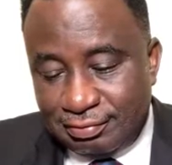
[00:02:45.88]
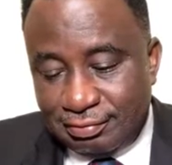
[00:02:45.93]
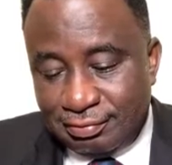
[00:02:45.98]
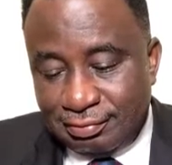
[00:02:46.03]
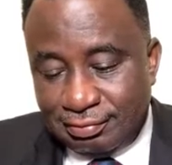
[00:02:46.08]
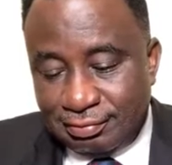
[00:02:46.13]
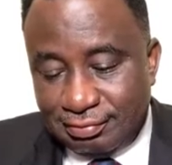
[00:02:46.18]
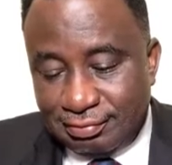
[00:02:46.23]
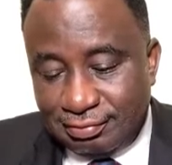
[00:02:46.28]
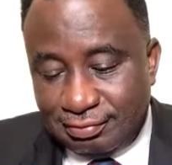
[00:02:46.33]

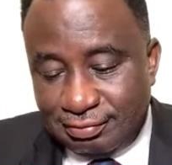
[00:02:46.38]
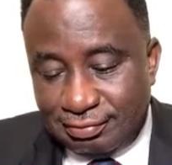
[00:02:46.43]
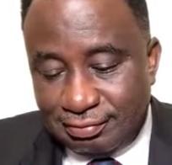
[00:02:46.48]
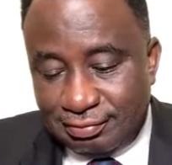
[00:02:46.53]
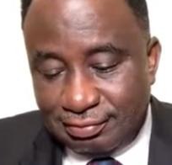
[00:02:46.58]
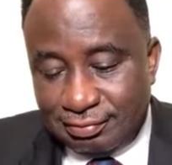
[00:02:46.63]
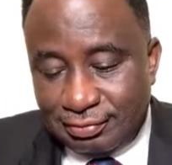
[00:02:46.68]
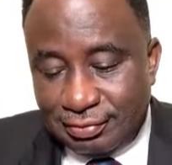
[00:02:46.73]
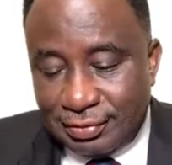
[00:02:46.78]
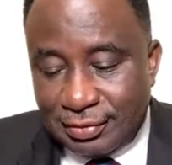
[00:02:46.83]
He
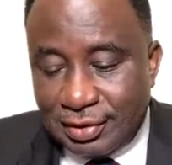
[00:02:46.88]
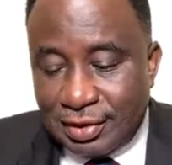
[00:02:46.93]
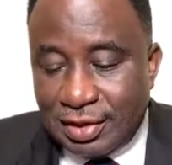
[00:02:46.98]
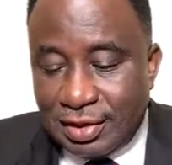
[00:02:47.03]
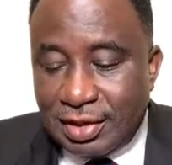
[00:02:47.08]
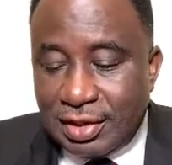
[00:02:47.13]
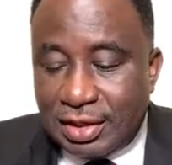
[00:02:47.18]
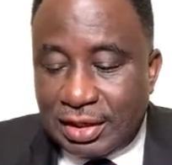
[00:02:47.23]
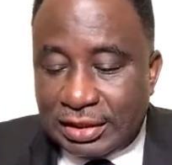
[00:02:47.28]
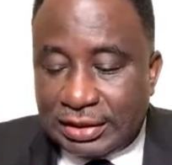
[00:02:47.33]

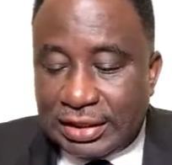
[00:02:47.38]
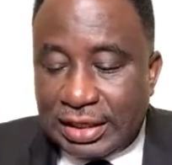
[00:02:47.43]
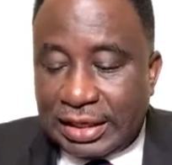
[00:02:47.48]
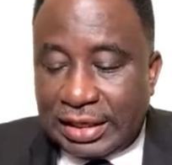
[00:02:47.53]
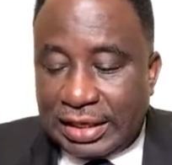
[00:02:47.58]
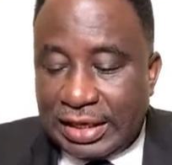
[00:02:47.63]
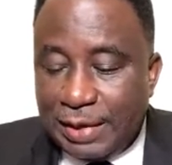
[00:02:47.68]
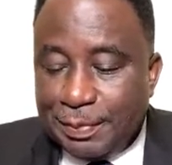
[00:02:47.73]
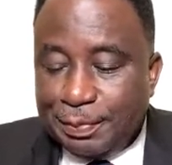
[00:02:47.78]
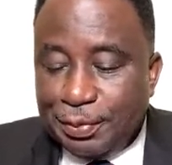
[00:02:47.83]

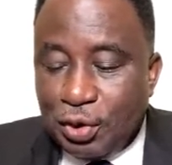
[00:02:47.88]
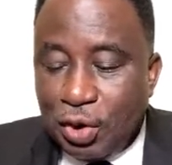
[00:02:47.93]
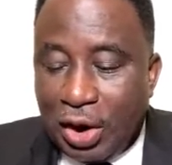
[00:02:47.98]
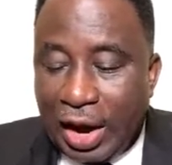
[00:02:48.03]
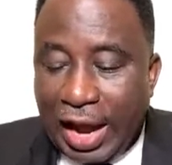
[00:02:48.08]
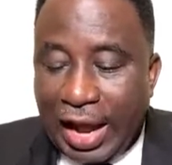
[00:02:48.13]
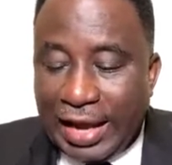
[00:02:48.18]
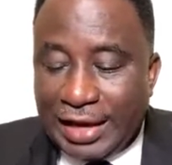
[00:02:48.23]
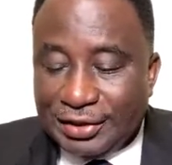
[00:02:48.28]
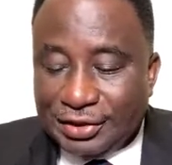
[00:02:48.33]
said, "Keep
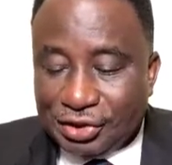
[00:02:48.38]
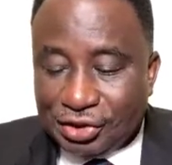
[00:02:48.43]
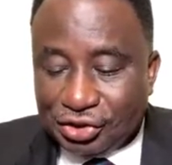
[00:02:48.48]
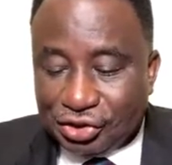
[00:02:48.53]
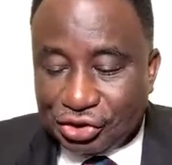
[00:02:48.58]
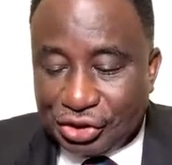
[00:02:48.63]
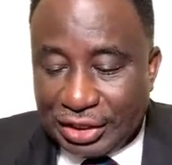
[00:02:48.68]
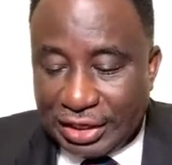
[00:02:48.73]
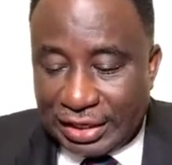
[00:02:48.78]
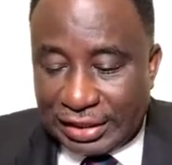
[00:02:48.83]
your eyes
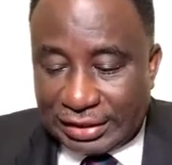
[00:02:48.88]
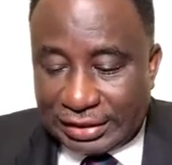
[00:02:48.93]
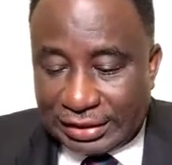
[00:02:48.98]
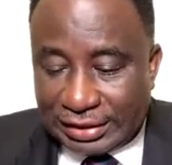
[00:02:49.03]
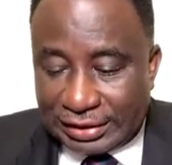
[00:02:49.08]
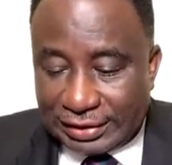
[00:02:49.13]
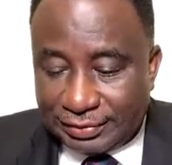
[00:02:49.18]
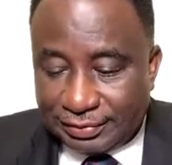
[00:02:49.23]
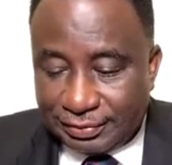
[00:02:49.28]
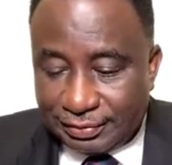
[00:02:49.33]

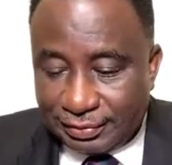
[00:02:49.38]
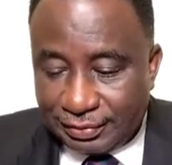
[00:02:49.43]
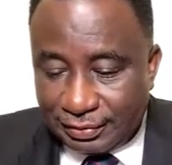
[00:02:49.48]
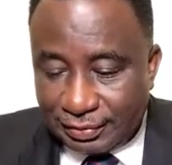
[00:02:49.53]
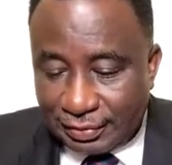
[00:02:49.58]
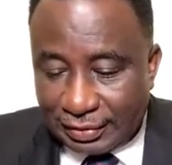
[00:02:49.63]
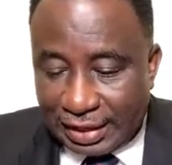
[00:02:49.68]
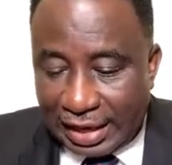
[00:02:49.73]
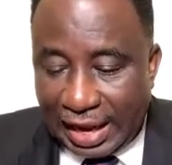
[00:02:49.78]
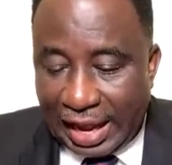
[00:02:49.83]
straight
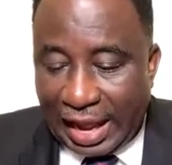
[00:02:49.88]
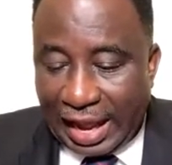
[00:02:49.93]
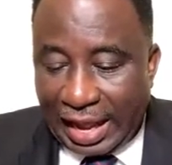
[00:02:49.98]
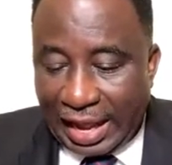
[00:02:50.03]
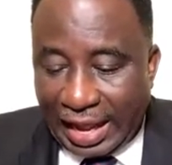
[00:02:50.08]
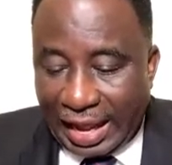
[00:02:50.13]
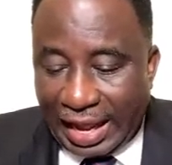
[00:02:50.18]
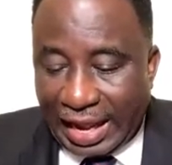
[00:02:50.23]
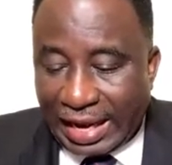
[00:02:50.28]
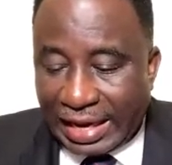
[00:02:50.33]

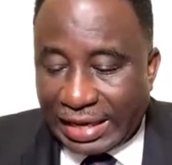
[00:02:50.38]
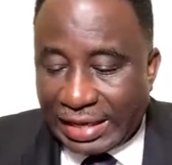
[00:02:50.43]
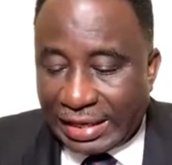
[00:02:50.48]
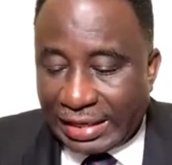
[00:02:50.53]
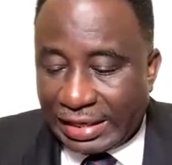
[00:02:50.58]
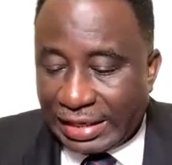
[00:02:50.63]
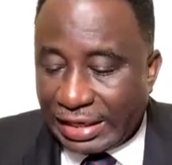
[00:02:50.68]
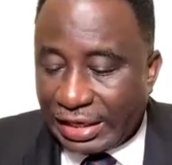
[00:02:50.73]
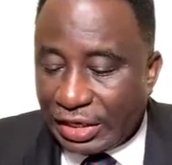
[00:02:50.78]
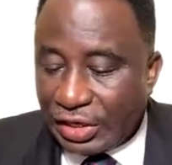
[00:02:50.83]
ahead,
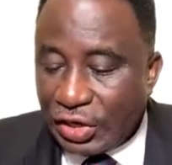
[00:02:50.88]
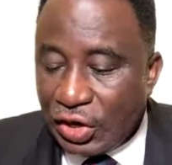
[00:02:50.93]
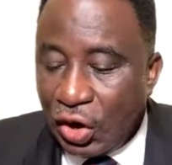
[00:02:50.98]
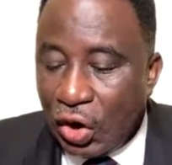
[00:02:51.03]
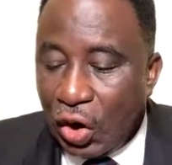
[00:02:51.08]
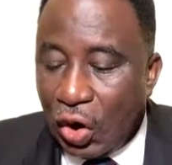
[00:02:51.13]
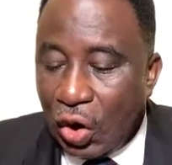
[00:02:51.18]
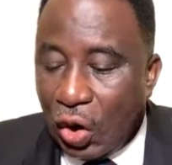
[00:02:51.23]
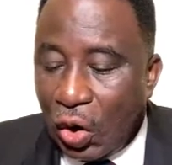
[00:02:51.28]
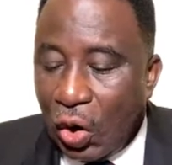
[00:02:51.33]

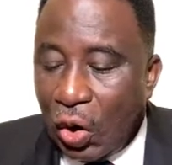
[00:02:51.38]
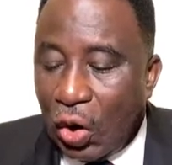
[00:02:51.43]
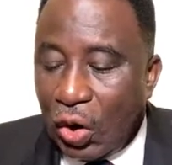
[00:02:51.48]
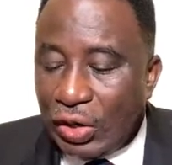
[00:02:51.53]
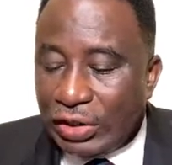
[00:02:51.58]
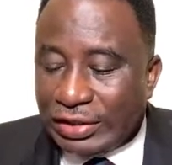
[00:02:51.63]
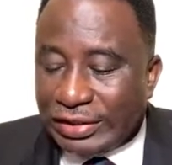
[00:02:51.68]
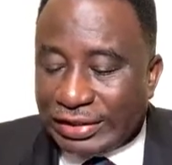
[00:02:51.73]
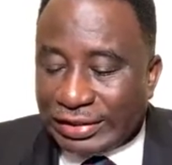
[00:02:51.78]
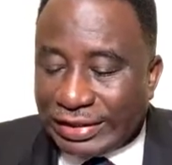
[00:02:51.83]
ignore
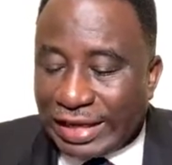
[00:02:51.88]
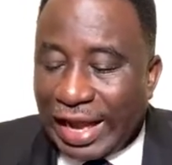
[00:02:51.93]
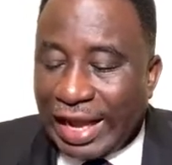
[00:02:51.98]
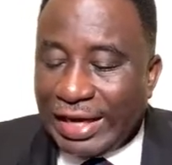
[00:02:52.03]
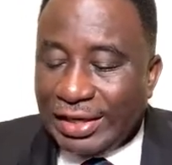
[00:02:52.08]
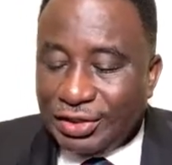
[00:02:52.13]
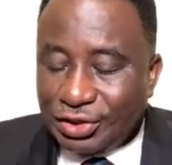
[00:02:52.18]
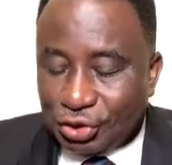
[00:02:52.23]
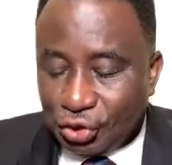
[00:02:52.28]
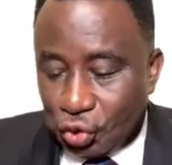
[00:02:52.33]
all
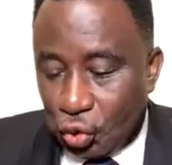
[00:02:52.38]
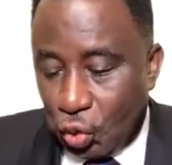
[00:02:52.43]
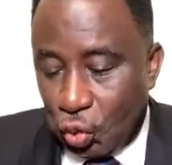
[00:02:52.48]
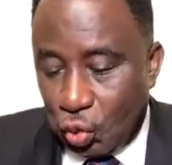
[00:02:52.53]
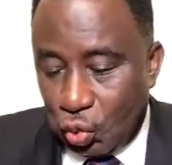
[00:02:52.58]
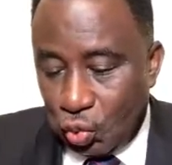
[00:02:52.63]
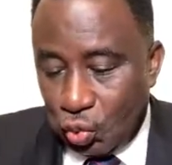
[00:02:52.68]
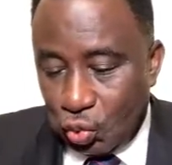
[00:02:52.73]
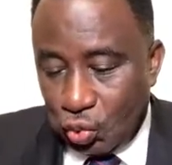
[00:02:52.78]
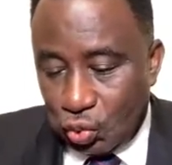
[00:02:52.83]
side
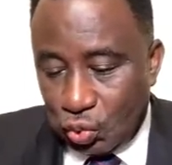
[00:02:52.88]
show.